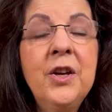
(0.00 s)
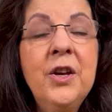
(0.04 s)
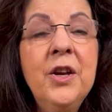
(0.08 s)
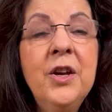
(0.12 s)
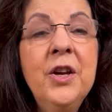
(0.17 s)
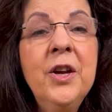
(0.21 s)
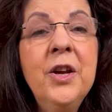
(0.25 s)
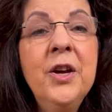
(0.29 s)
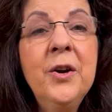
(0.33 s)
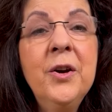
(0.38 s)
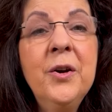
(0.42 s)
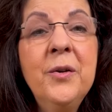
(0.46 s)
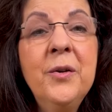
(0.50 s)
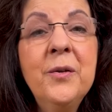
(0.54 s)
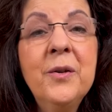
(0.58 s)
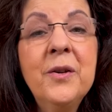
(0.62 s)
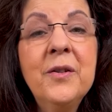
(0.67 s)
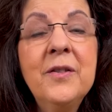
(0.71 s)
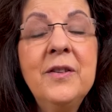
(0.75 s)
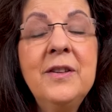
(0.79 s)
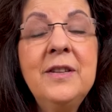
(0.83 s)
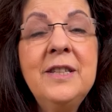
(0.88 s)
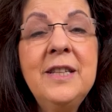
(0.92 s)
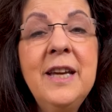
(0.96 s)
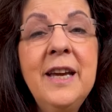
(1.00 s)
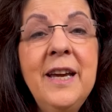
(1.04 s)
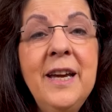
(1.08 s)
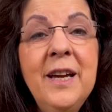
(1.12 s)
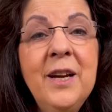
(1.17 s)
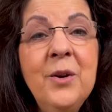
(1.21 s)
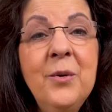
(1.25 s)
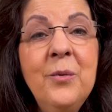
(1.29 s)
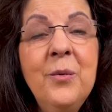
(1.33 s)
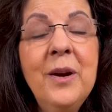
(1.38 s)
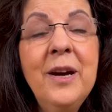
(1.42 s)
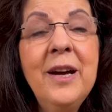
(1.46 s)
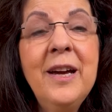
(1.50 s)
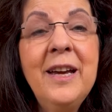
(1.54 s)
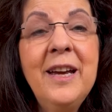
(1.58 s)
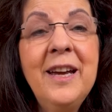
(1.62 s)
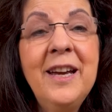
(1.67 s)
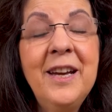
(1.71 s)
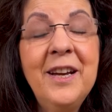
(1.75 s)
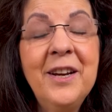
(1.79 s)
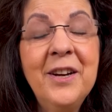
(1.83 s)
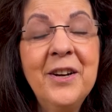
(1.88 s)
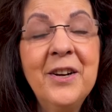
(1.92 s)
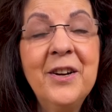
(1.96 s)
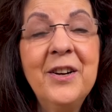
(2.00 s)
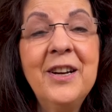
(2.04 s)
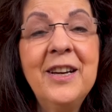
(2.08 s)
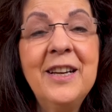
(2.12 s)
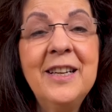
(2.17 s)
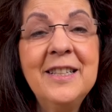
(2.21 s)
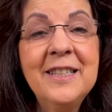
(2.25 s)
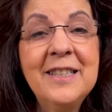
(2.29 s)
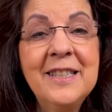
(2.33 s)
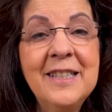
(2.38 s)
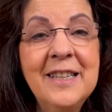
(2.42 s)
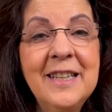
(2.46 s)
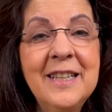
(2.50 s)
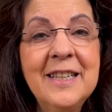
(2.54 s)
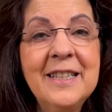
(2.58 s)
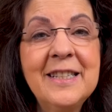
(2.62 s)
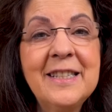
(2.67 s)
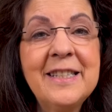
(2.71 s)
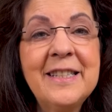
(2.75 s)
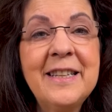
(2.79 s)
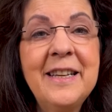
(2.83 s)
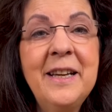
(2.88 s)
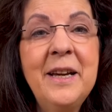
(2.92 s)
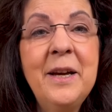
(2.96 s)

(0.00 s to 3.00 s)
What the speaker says: You know, the takeaway here is this.